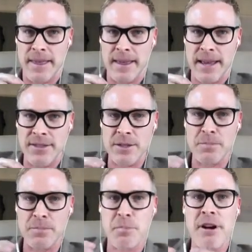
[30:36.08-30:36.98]
and this
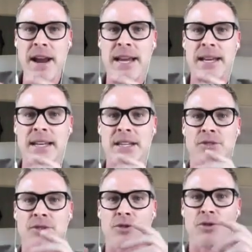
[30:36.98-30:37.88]
brand
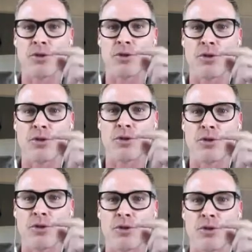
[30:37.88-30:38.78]
is, do not
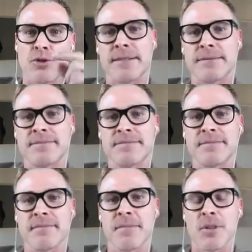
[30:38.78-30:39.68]
change state.
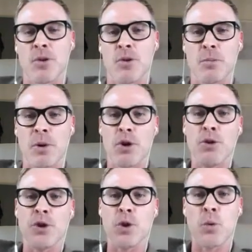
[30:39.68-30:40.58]
But
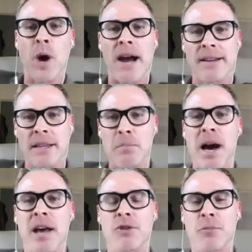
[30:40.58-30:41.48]
who you are in the
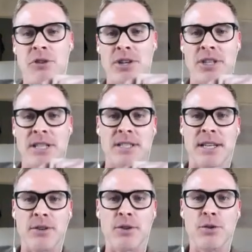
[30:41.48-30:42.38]
bathroom brushing your
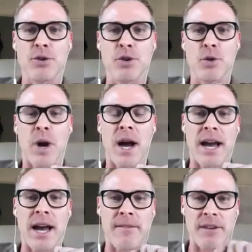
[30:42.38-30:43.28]
teeth, who you
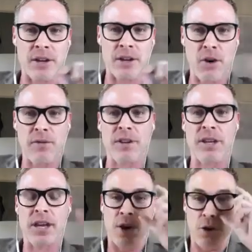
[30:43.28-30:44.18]
are having a coffee,
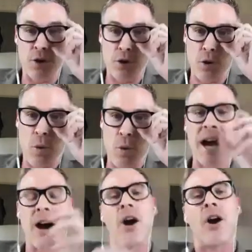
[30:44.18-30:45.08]
who you
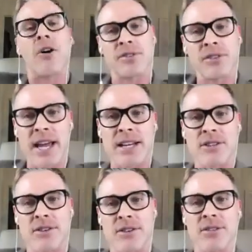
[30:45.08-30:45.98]
are off
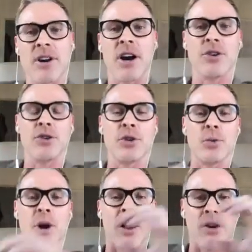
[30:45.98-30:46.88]
stage on the side, who
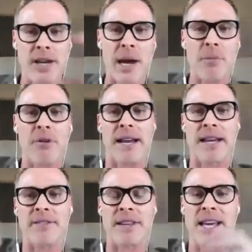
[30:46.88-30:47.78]
you are on camera, and
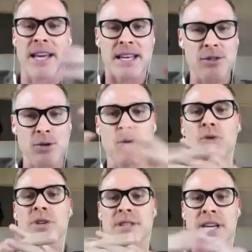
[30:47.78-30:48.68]
everything is
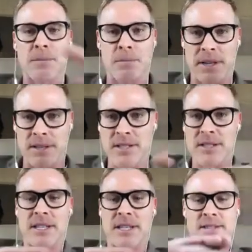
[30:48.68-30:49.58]
all the same. It's
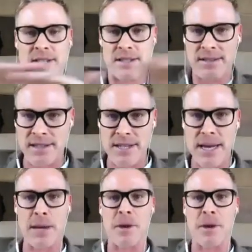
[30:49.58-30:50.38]
just the same.